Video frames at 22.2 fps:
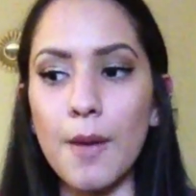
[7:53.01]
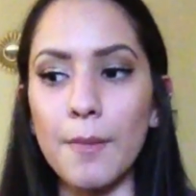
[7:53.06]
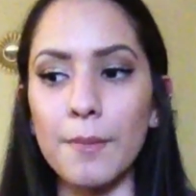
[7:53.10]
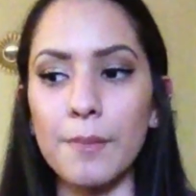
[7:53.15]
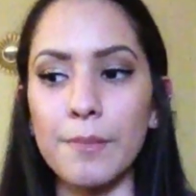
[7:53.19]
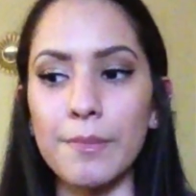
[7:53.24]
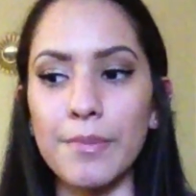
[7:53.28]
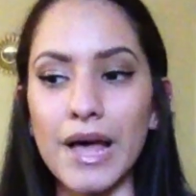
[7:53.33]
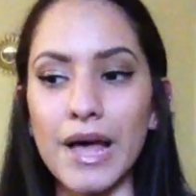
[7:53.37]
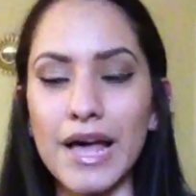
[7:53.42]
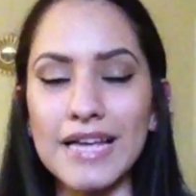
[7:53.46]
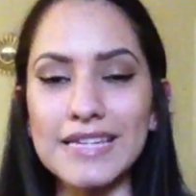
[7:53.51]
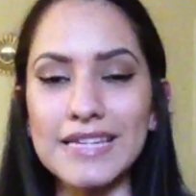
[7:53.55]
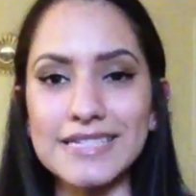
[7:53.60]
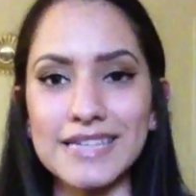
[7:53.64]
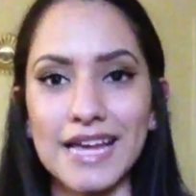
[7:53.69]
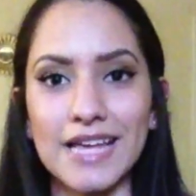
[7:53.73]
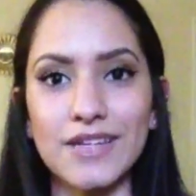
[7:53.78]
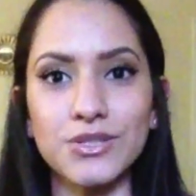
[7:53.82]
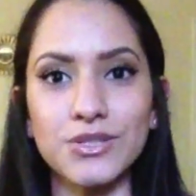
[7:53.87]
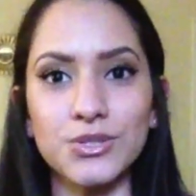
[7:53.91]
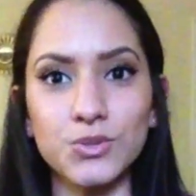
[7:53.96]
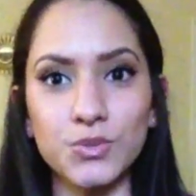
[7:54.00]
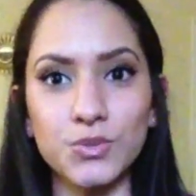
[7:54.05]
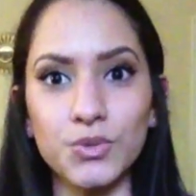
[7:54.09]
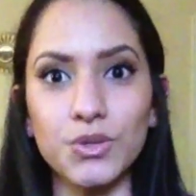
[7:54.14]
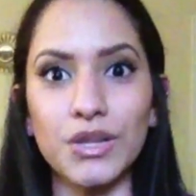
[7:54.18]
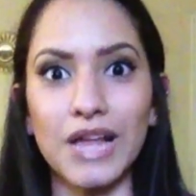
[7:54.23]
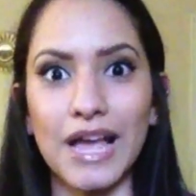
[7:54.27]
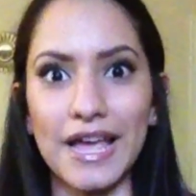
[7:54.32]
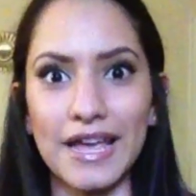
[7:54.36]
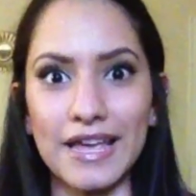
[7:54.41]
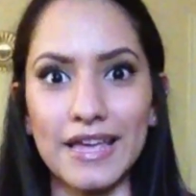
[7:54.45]
But I do
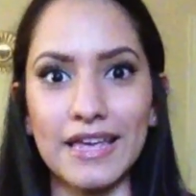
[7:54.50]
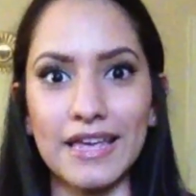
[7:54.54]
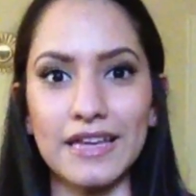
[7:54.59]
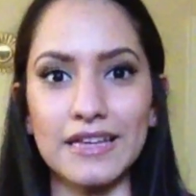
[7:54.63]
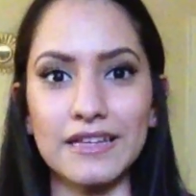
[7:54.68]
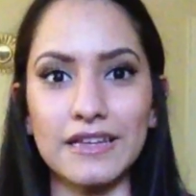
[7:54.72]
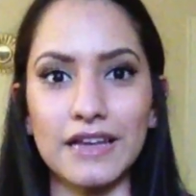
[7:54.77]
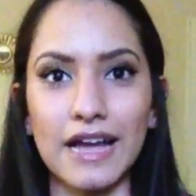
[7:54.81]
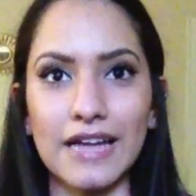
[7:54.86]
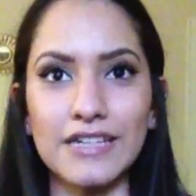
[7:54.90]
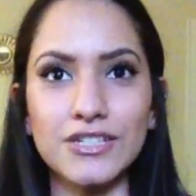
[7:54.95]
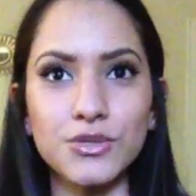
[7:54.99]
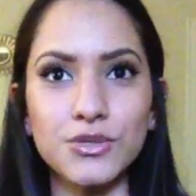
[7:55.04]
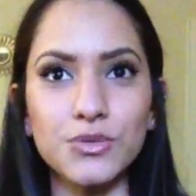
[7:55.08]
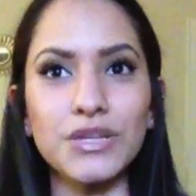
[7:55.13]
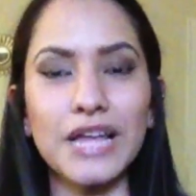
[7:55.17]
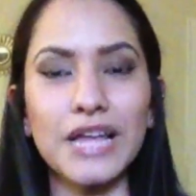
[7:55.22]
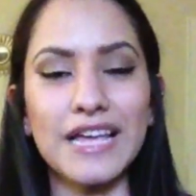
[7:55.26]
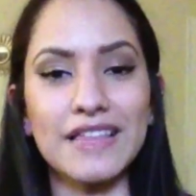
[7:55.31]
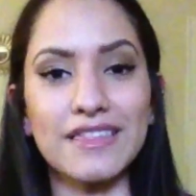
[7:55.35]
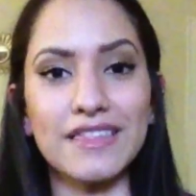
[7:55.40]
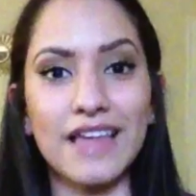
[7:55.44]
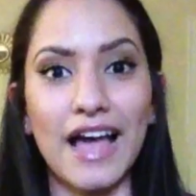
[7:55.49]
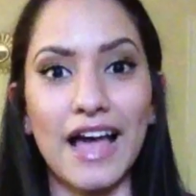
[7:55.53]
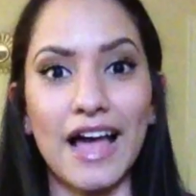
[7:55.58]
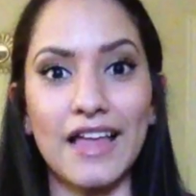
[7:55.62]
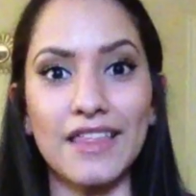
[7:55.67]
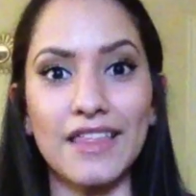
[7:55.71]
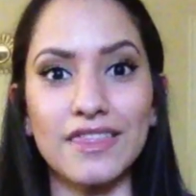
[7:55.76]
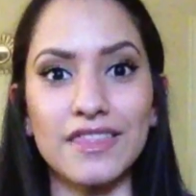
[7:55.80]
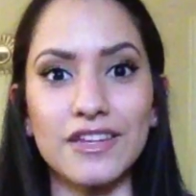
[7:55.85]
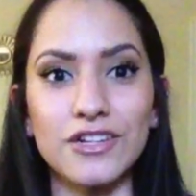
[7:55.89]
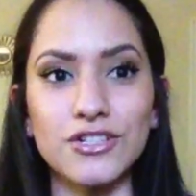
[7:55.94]
like it. I do like that
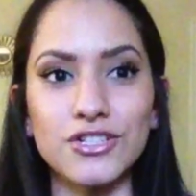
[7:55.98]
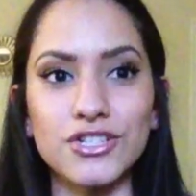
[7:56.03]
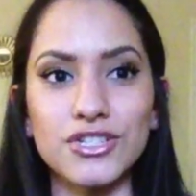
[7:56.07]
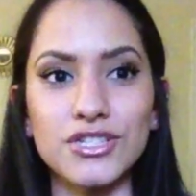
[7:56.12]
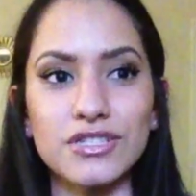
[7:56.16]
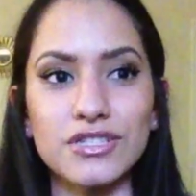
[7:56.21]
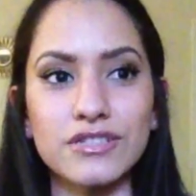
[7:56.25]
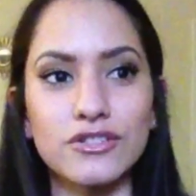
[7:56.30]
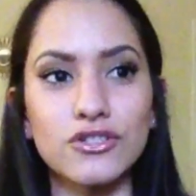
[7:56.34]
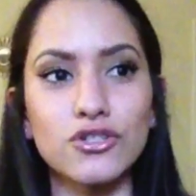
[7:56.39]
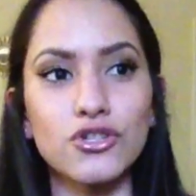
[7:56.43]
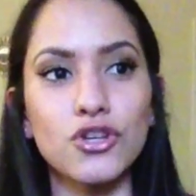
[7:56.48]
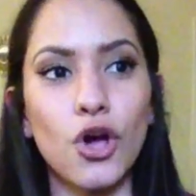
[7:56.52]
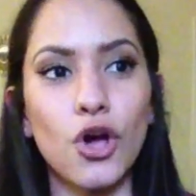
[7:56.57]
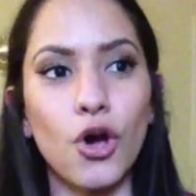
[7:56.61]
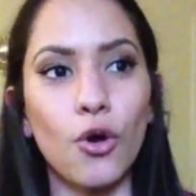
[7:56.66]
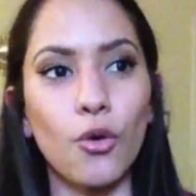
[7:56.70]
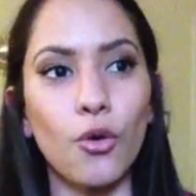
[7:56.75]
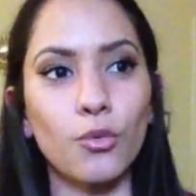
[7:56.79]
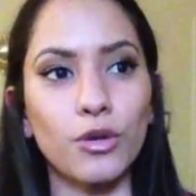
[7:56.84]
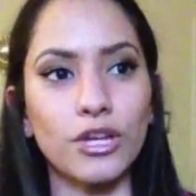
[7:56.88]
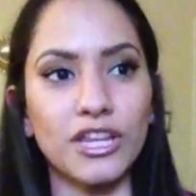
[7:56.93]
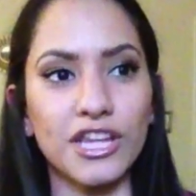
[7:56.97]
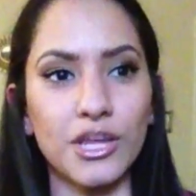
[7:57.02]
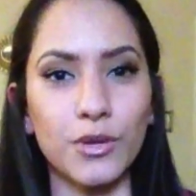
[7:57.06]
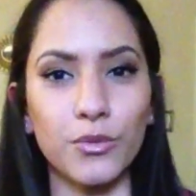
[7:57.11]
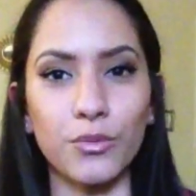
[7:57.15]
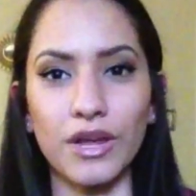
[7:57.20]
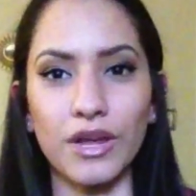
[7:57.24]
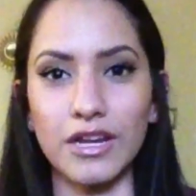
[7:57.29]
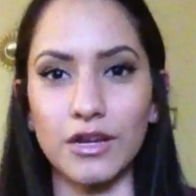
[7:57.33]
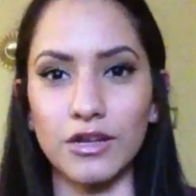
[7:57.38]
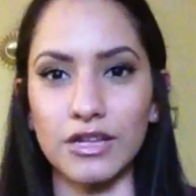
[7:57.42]
there's no really
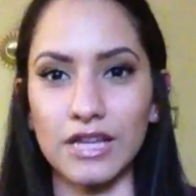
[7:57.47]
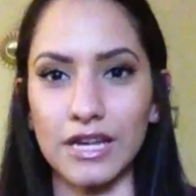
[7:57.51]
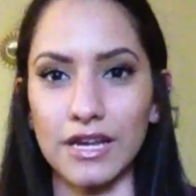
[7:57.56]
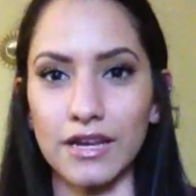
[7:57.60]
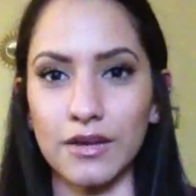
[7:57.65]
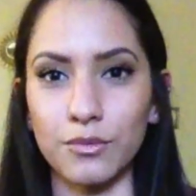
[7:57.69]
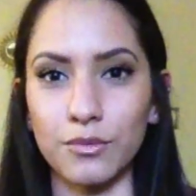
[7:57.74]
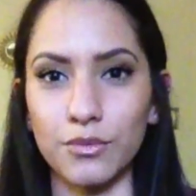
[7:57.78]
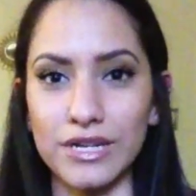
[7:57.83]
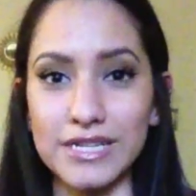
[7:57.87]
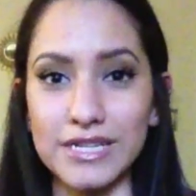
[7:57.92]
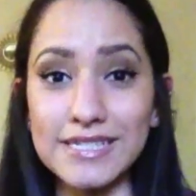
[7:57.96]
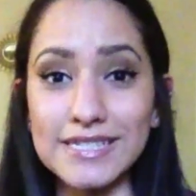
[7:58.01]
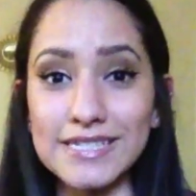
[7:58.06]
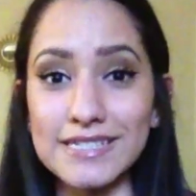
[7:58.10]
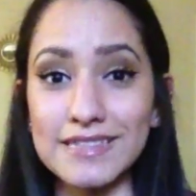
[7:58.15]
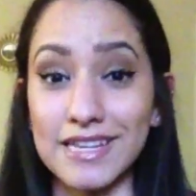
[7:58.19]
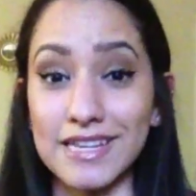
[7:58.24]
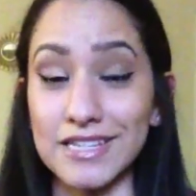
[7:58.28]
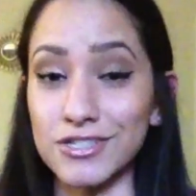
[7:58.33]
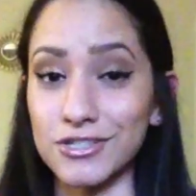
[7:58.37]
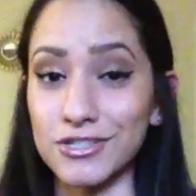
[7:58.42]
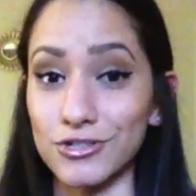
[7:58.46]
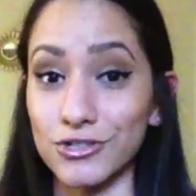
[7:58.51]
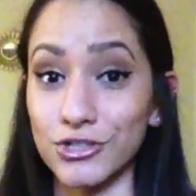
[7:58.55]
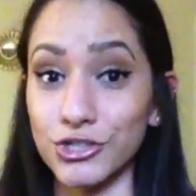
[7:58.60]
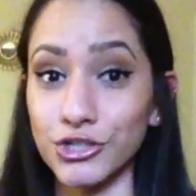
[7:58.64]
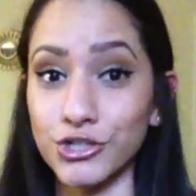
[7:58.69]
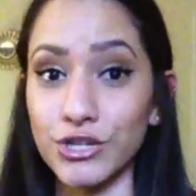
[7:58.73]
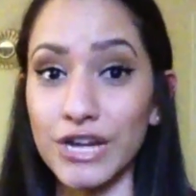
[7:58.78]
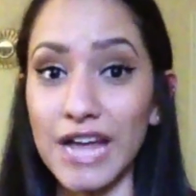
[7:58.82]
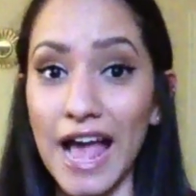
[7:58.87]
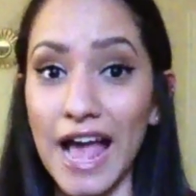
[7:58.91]
any like risk that
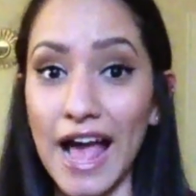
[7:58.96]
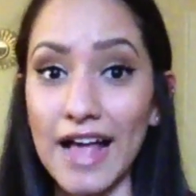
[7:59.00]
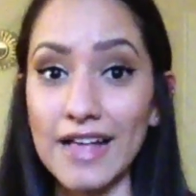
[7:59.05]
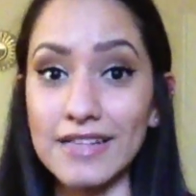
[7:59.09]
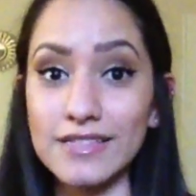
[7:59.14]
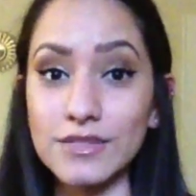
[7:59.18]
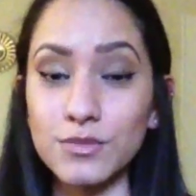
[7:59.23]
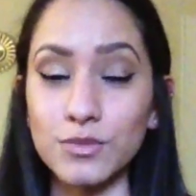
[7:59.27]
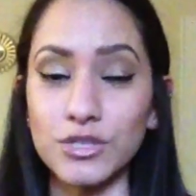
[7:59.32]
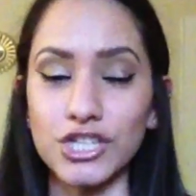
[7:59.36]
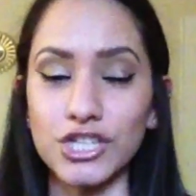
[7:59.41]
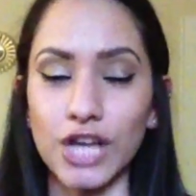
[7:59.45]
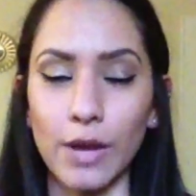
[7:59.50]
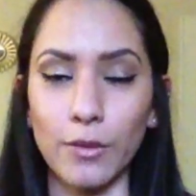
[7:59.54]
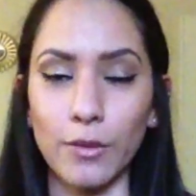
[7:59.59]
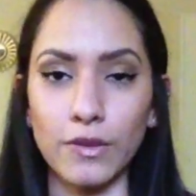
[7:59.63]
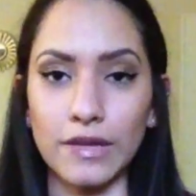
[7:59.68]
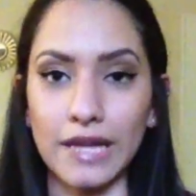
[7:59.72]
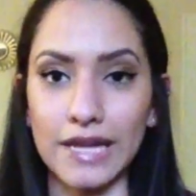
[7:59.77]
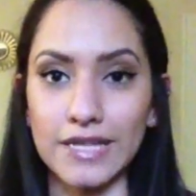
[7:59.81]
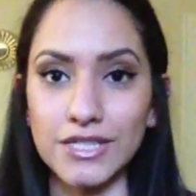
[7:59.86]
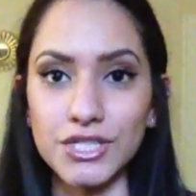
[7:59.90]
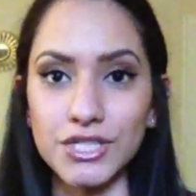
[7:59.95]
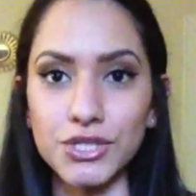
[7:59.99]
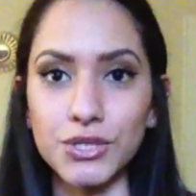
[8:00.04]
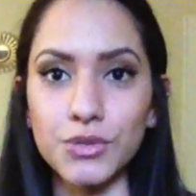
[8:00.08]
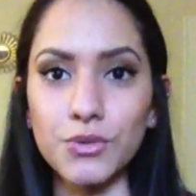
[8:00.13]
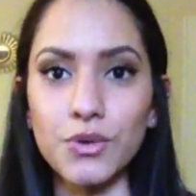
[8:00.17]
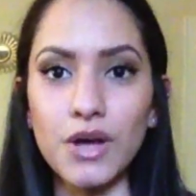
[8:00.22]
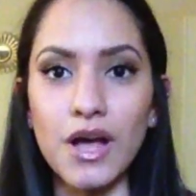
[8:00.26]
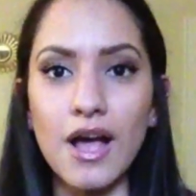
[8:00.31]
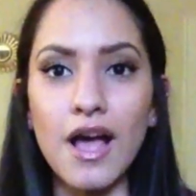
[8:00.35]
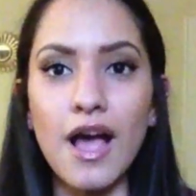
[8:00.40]
surgery has, which I will get to.